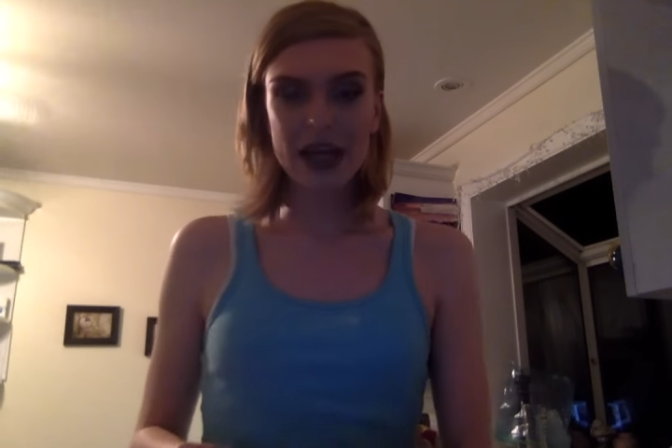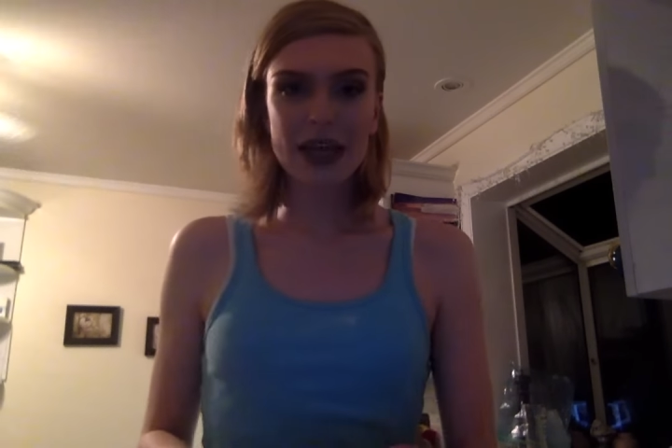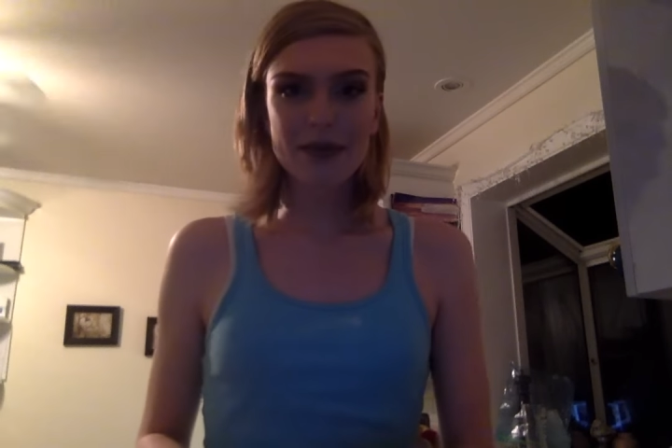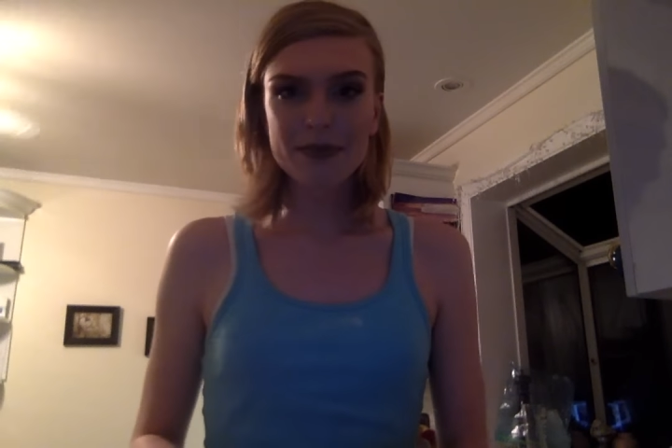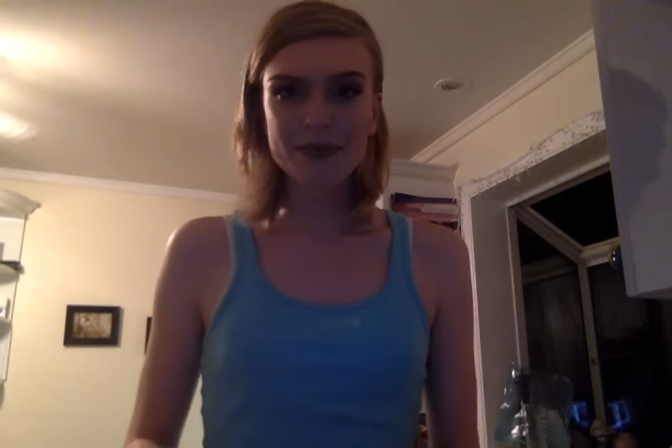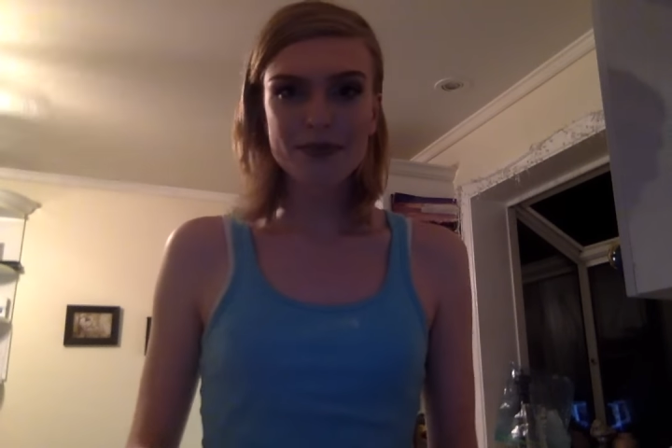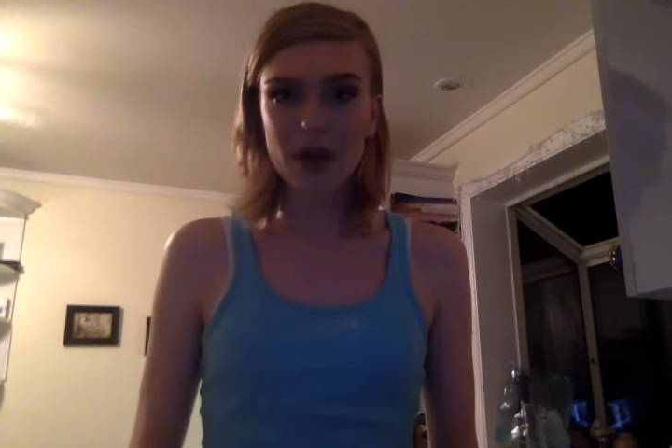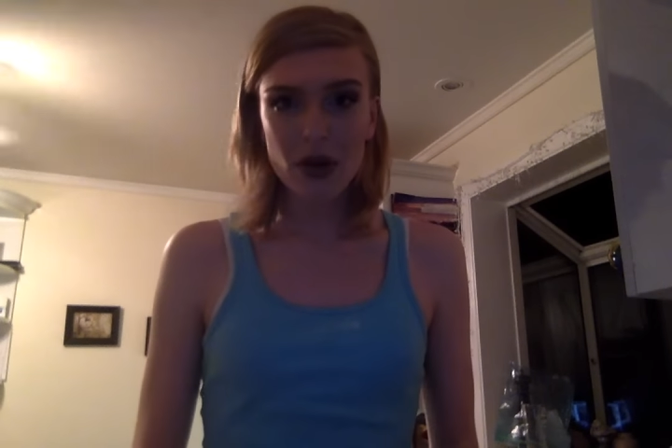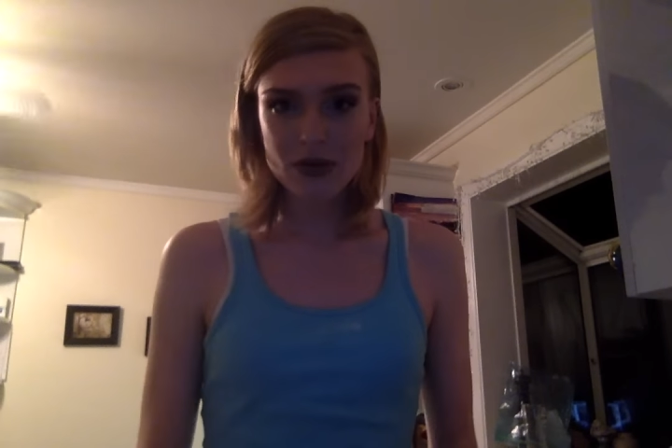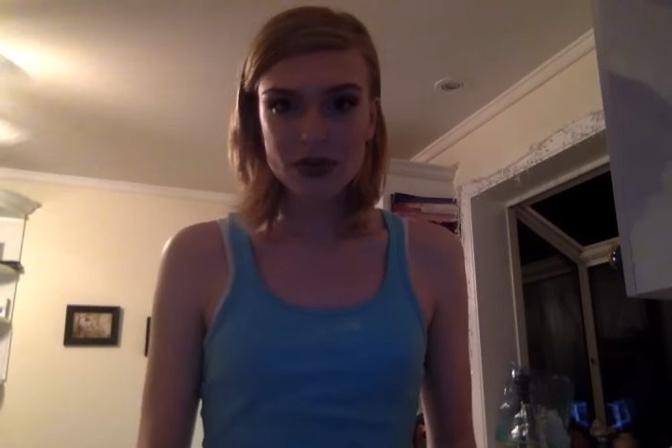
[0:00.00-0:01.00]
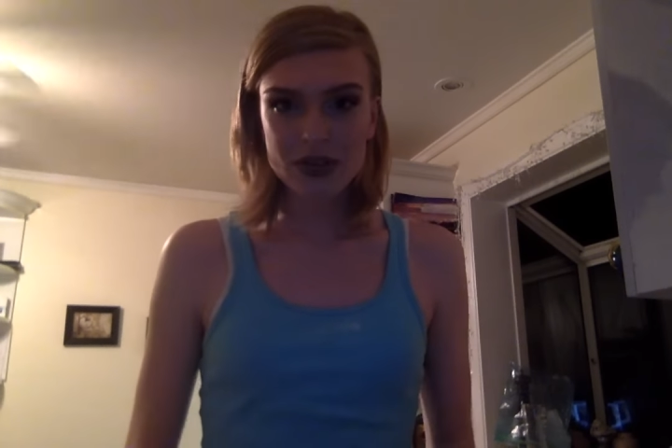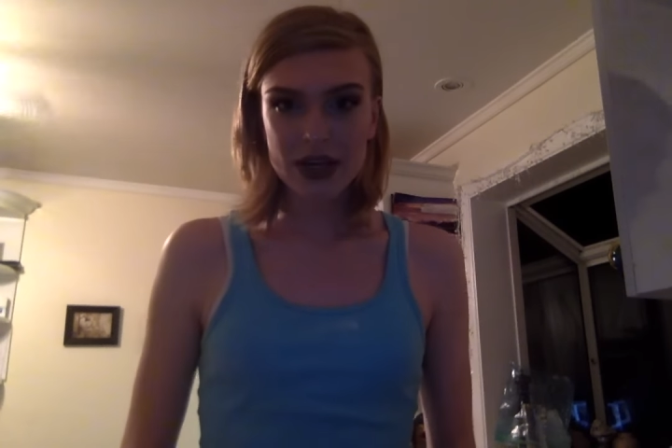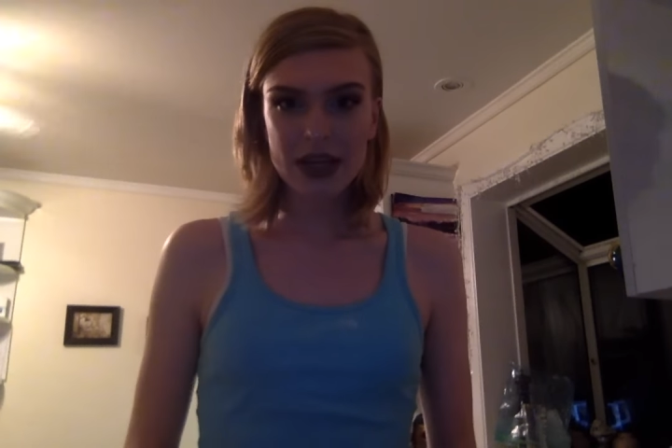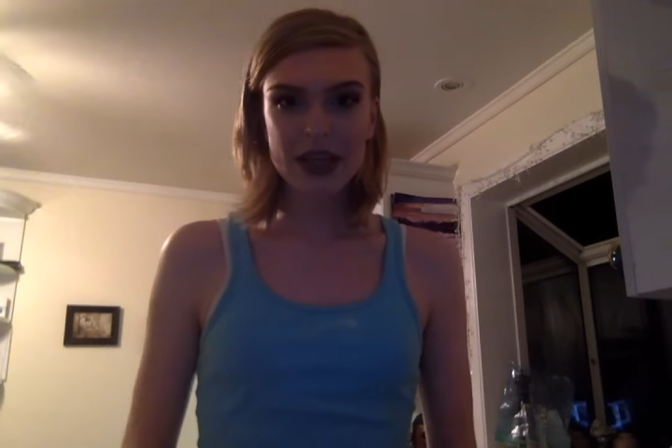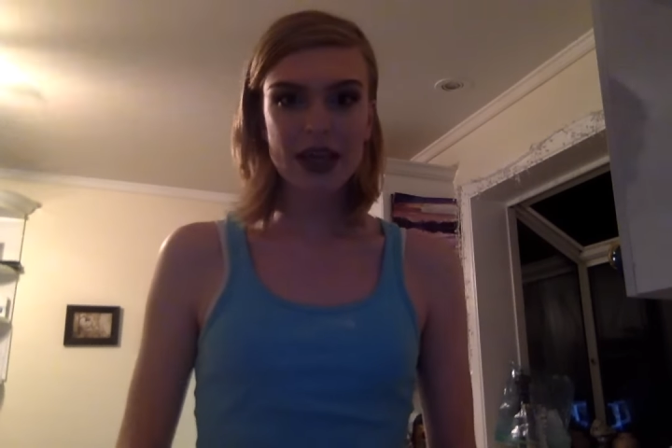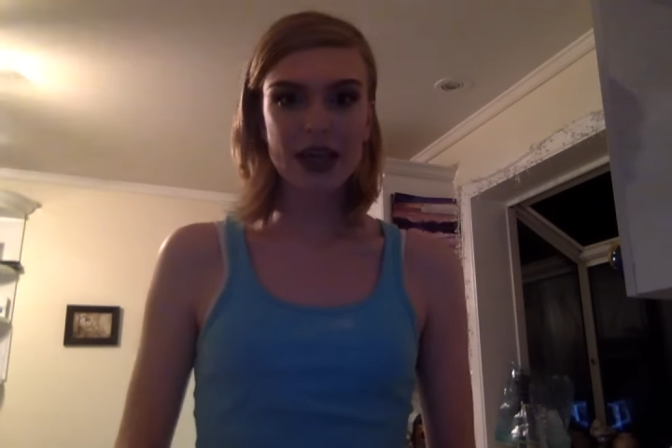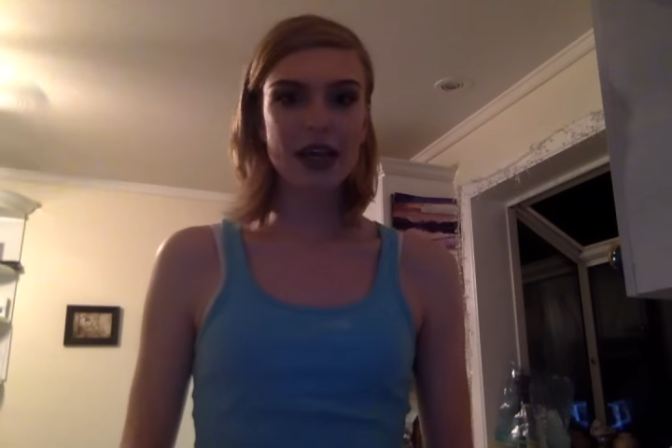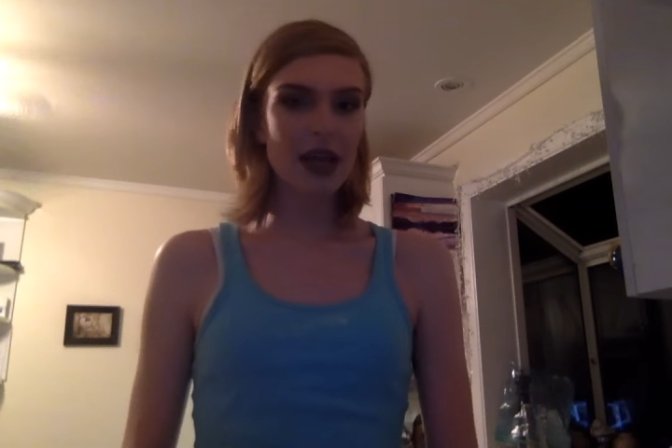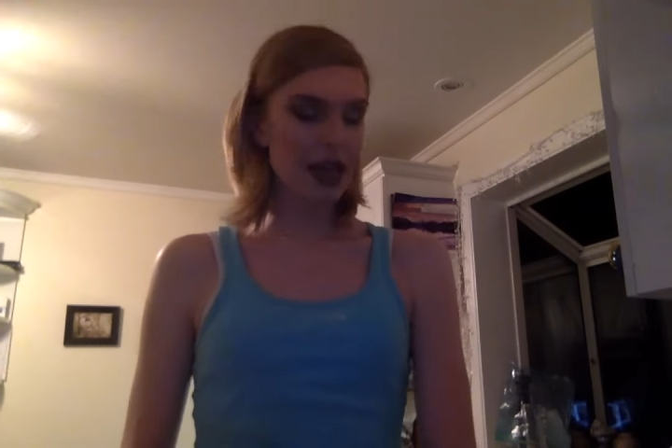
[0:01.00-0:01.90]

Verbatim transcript: any bones or anything.